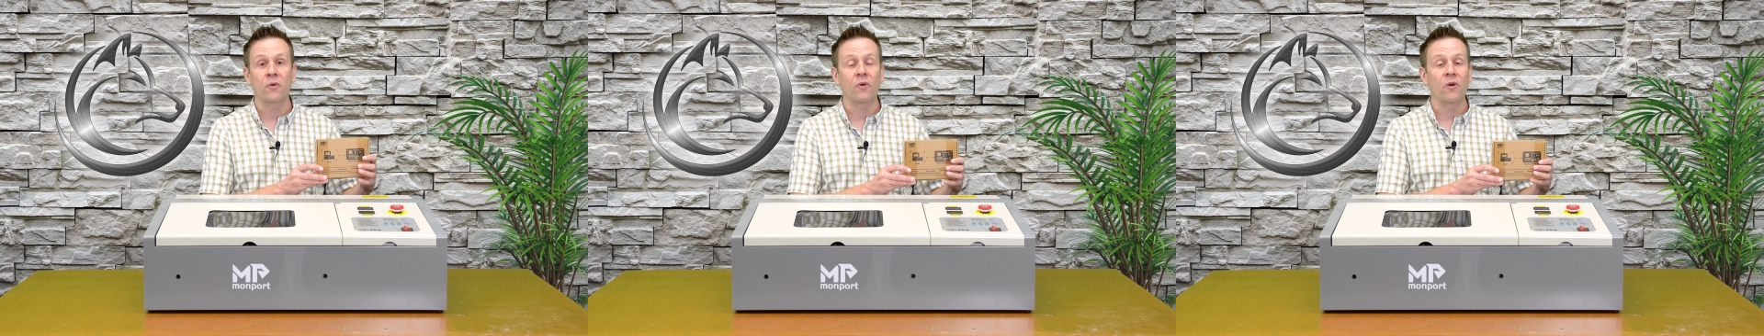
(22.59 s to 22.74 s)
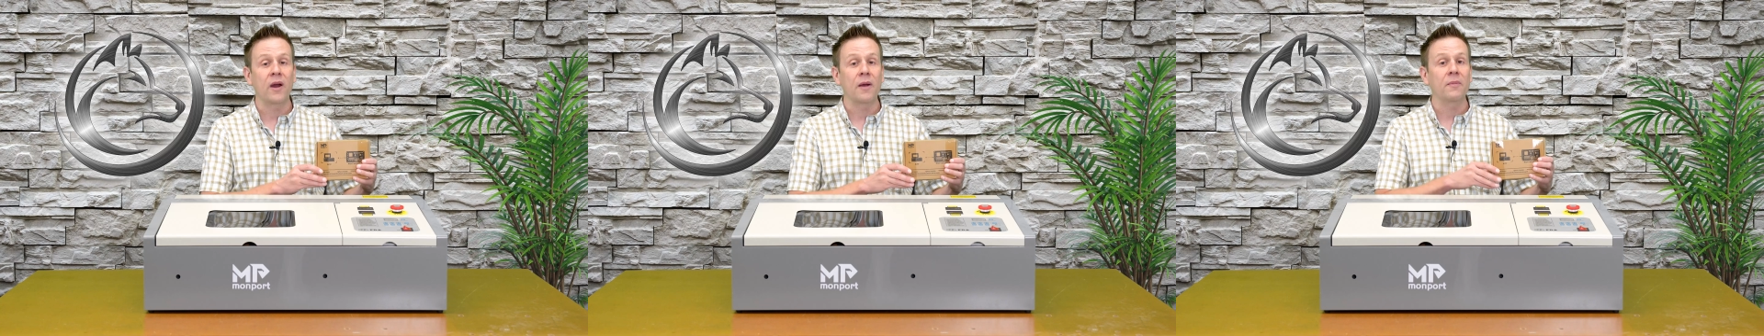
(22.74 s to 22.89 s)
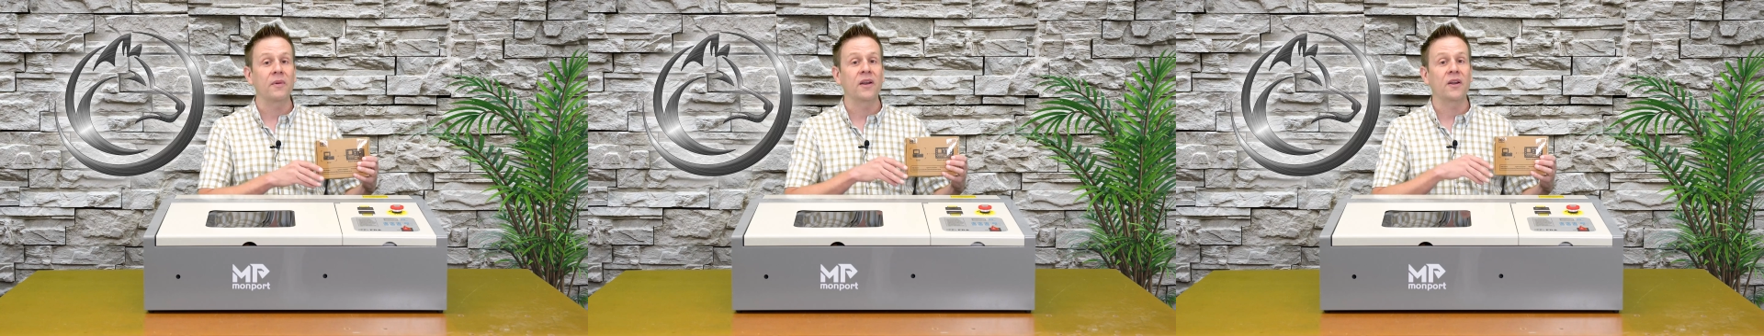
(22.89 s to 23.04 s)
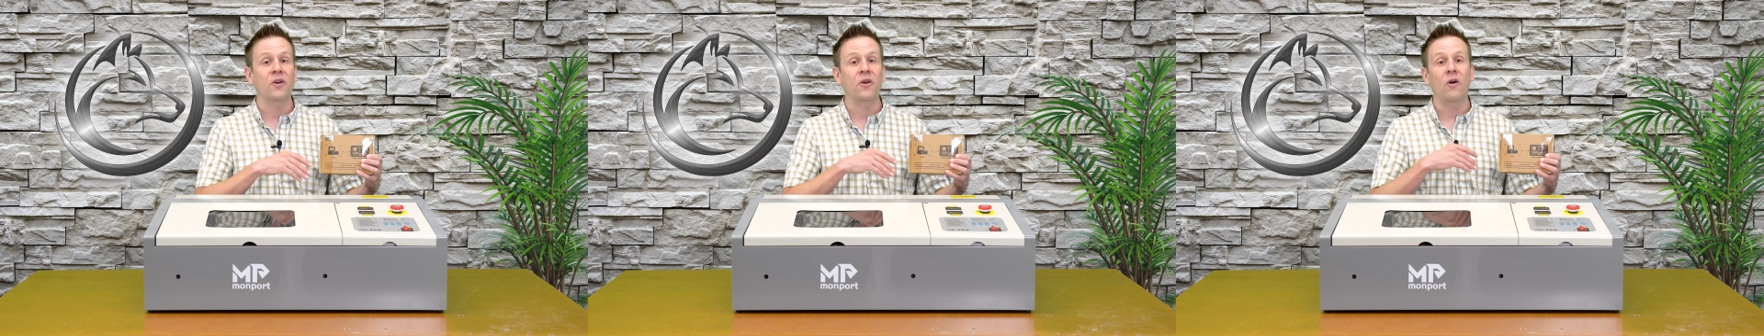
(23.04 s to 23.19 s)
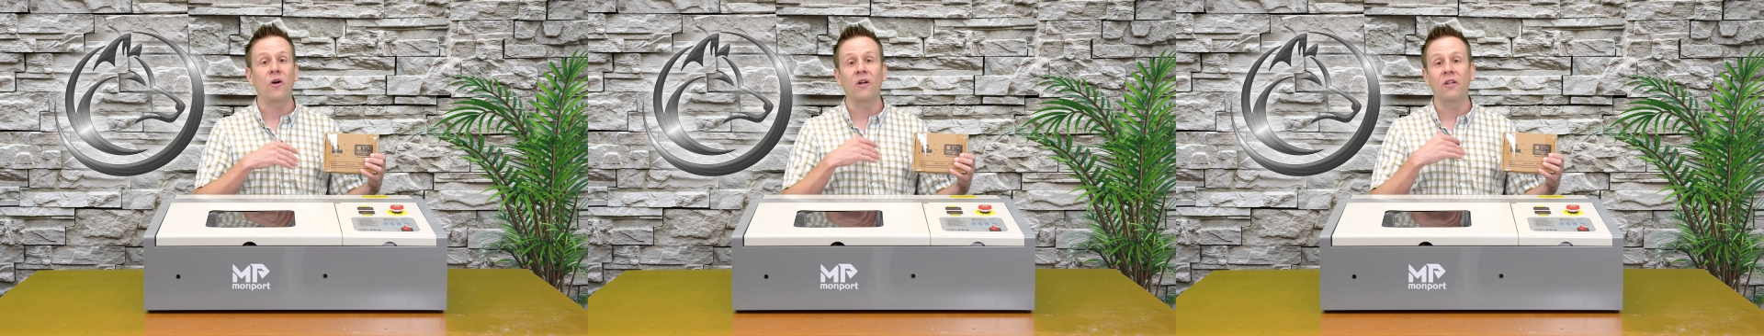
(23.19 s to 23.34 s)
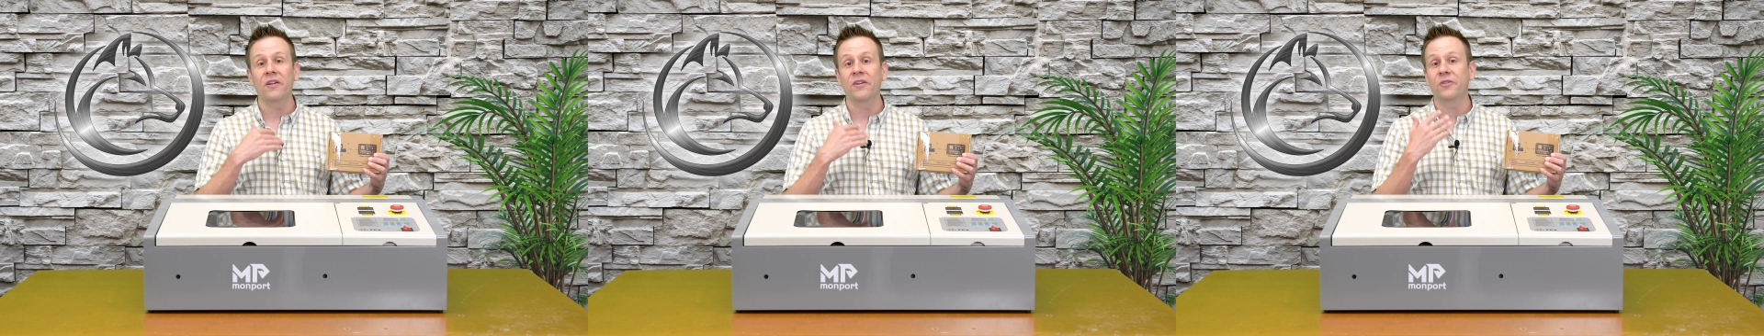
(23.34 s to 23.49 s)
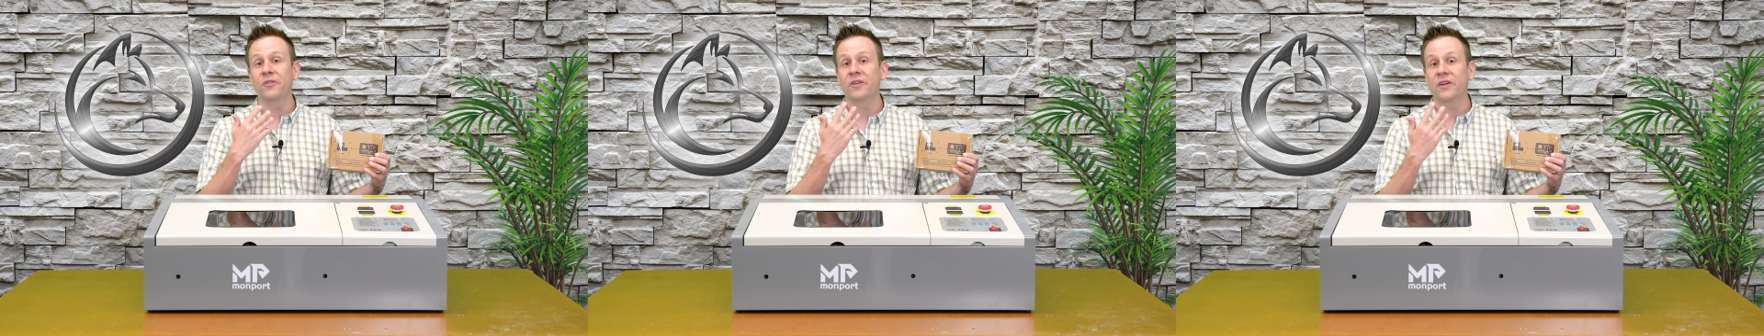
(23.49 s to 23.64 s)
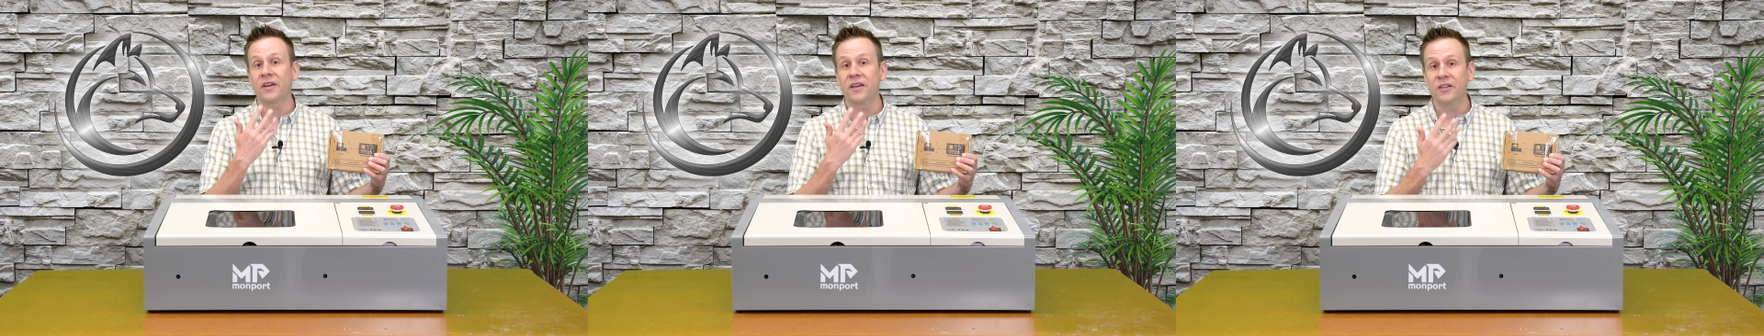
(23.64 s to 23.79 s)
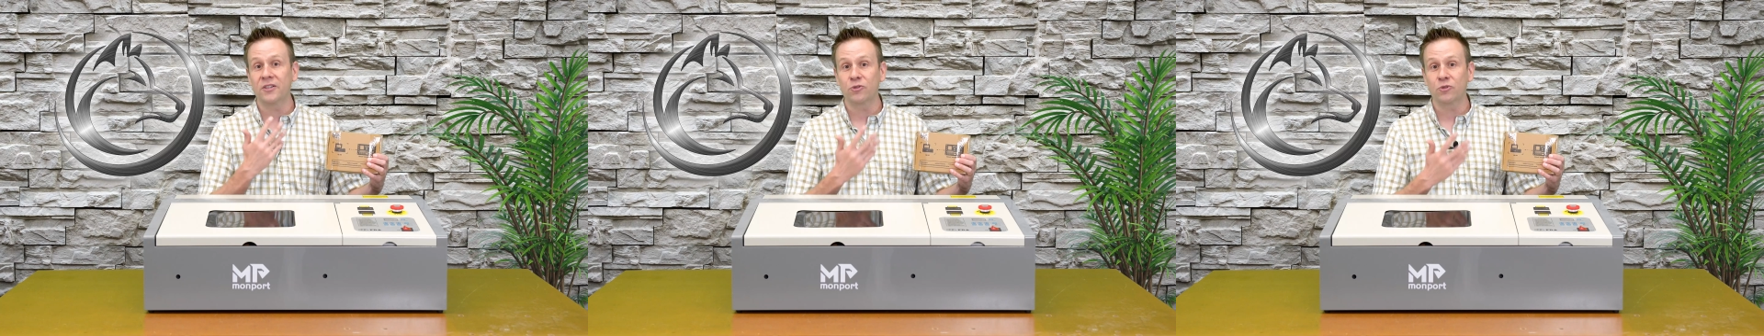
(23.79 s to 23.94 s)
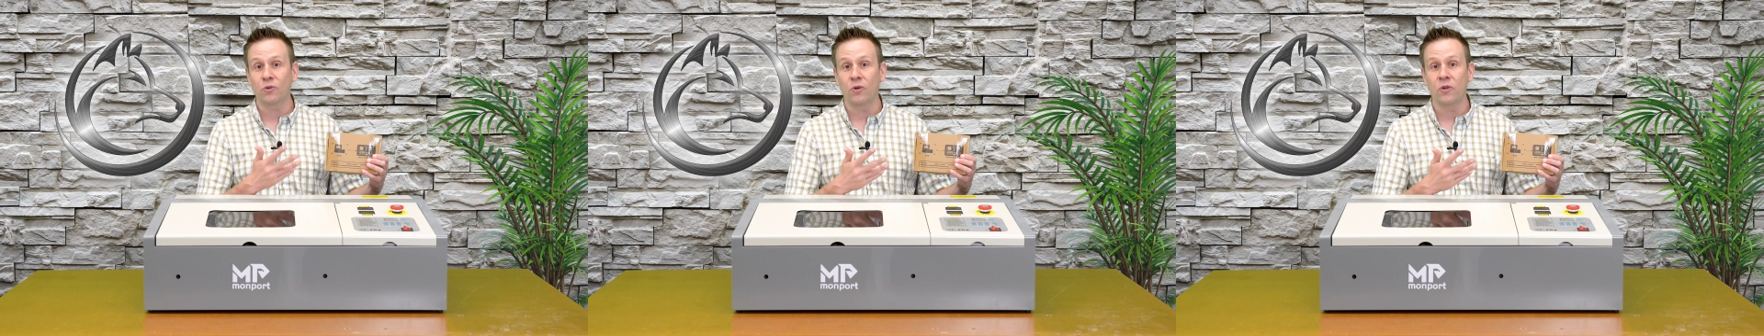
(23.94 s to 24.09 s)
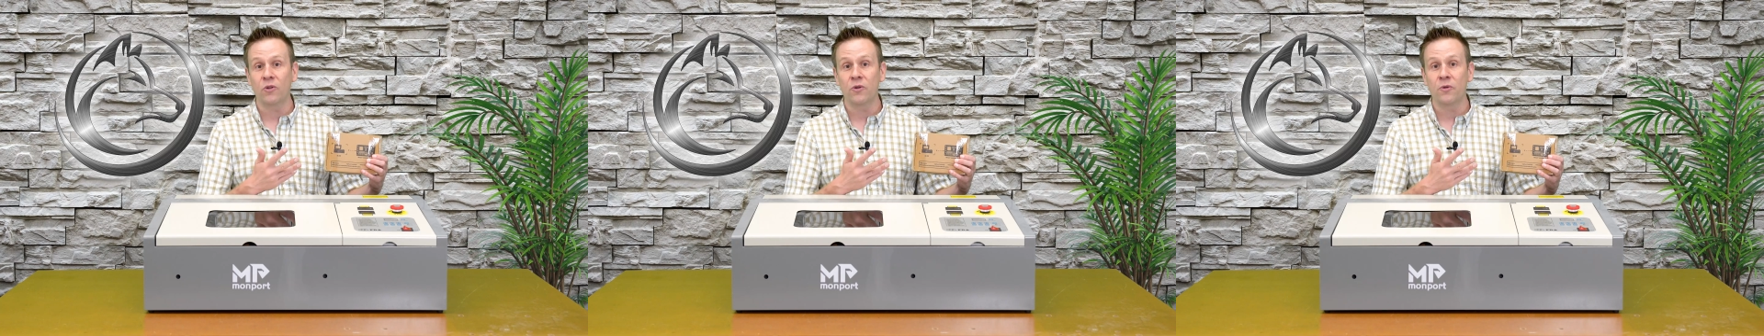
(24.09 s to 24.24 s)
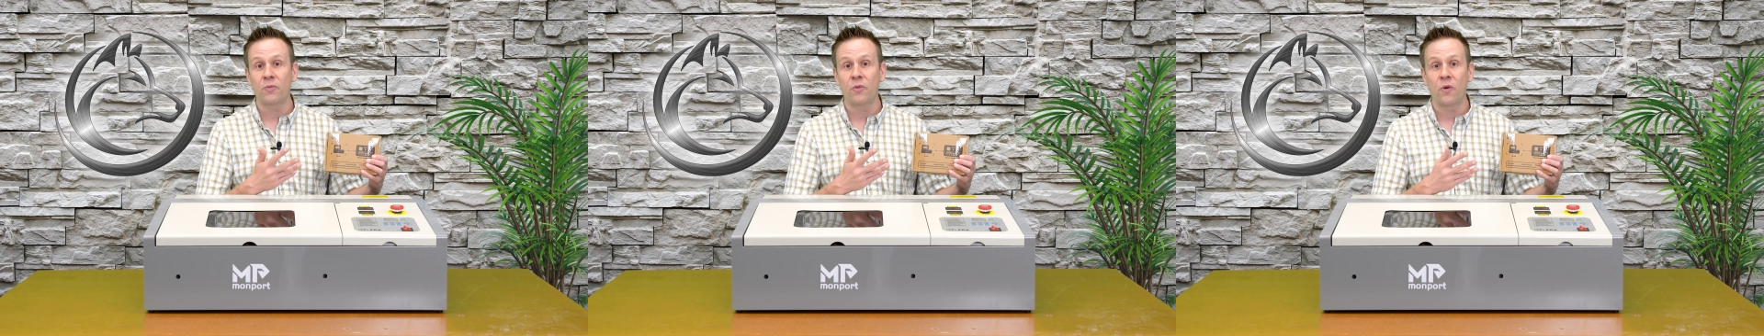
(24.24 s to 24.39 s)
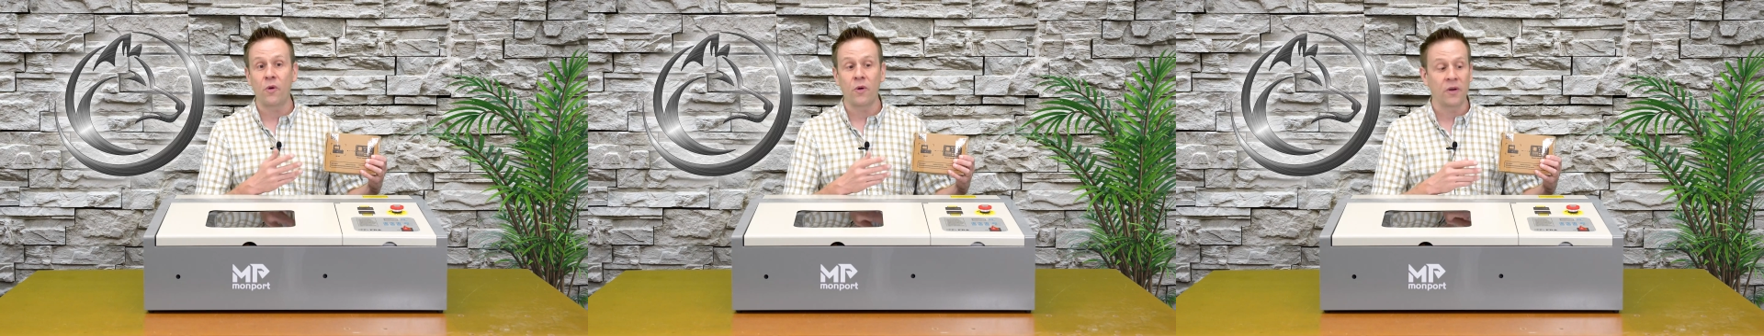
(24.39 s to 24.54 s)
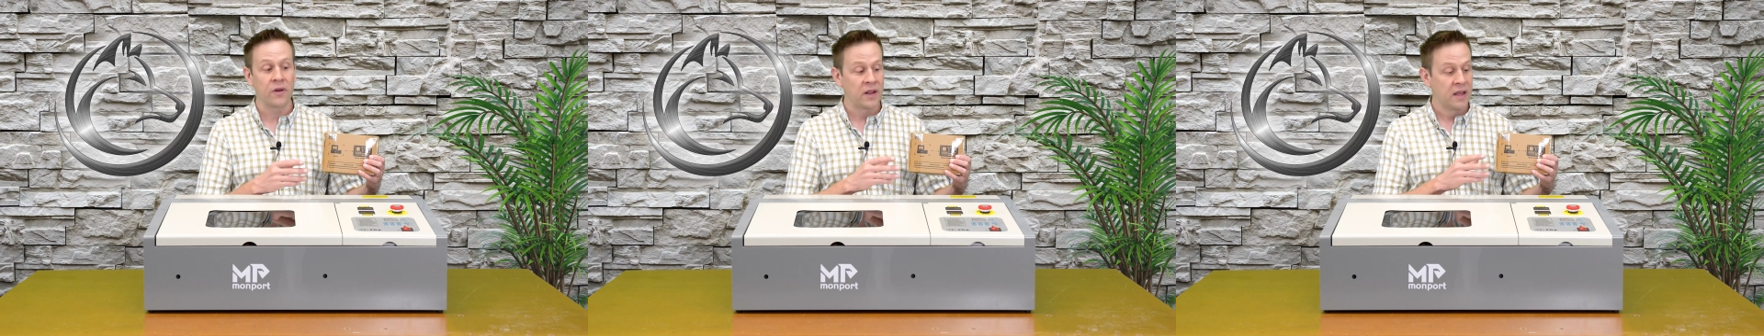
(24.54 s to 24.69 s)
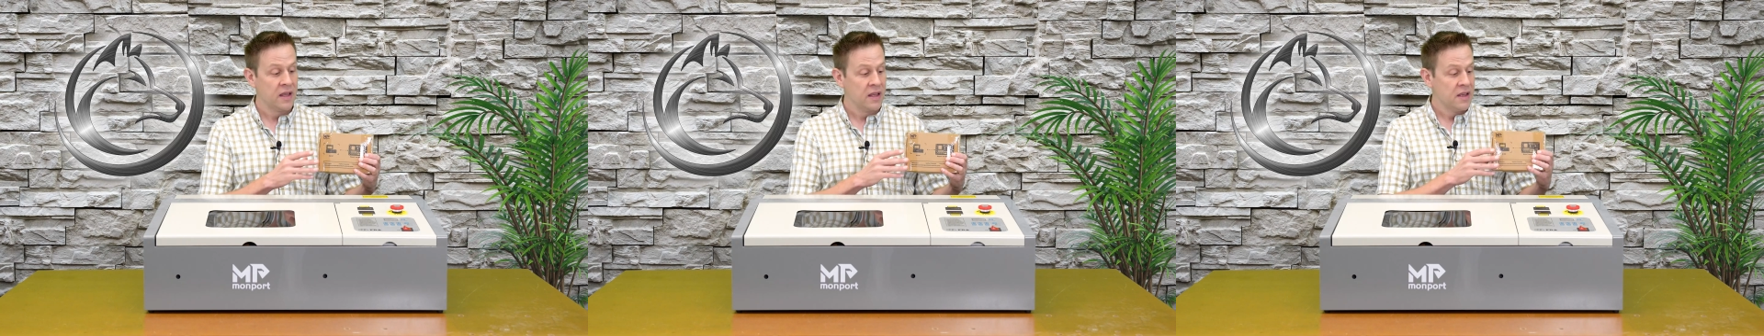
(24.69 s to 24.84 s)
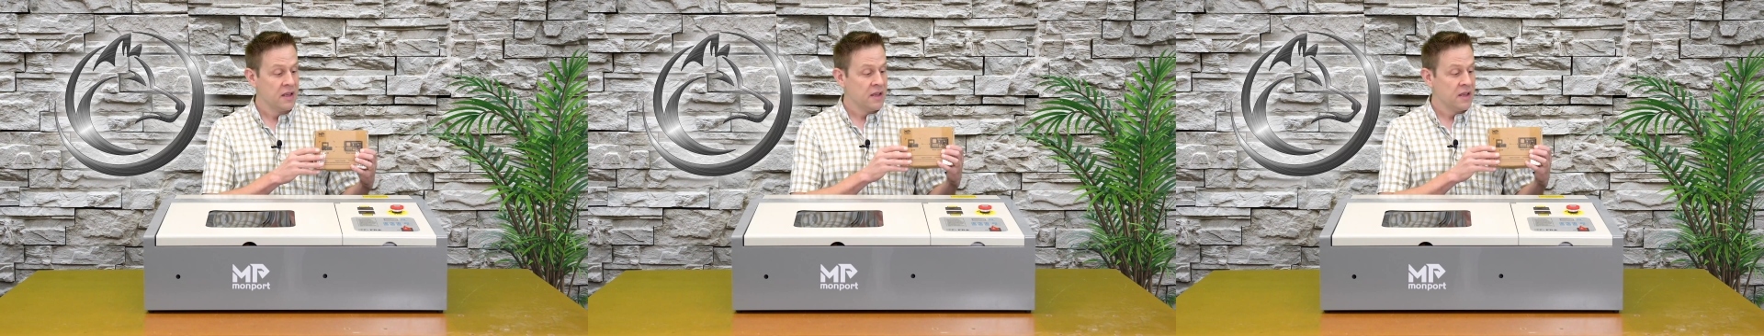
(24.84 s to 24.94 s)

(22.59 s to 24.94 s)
or I'm gonna call it the controller board.